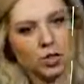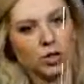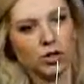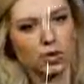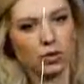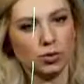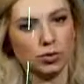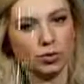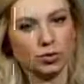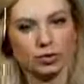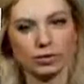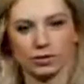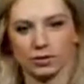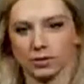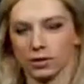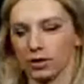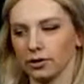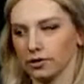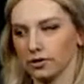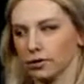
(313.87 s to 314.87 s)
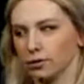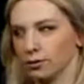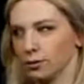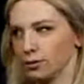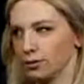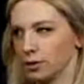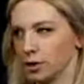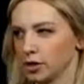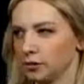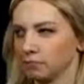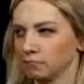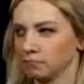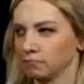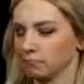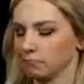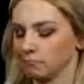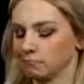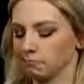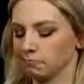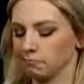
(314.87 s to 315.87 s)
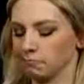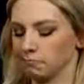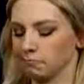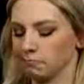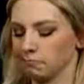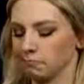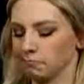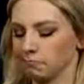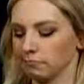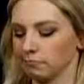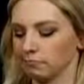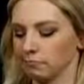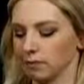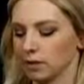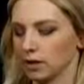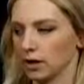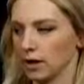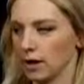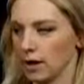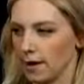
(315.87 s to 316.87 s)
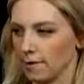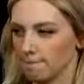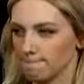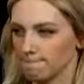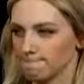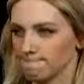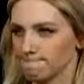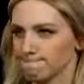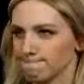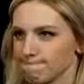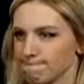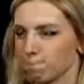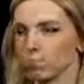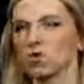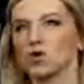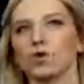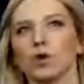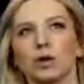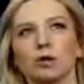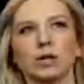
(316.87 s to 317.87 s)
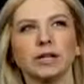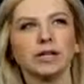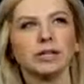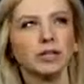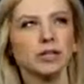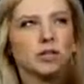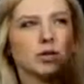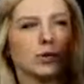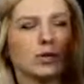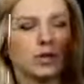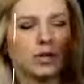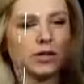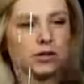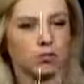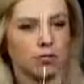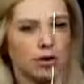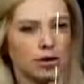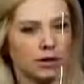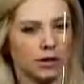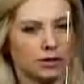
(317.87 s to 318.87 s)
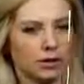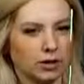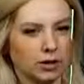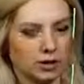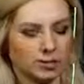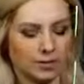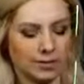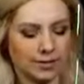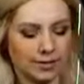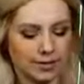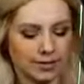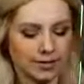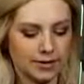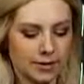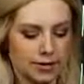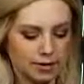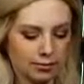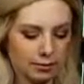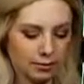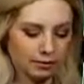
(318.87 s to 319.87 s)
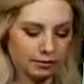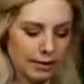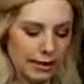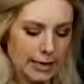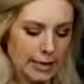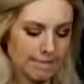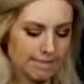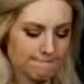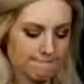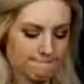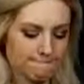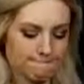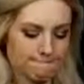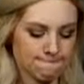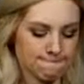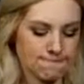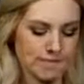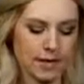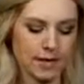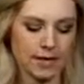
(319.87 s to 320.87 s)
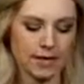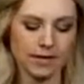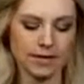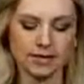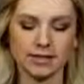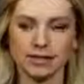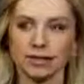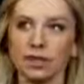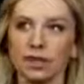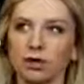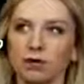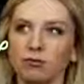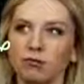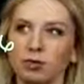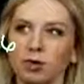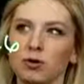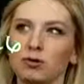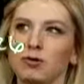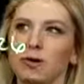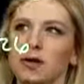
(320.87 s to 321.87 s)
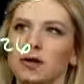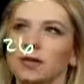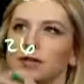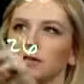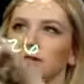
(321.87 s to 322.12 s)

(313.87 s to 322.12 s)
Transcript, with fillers: 2 is our solution. Okay. So let's do this one a little bit differently. Instead of moving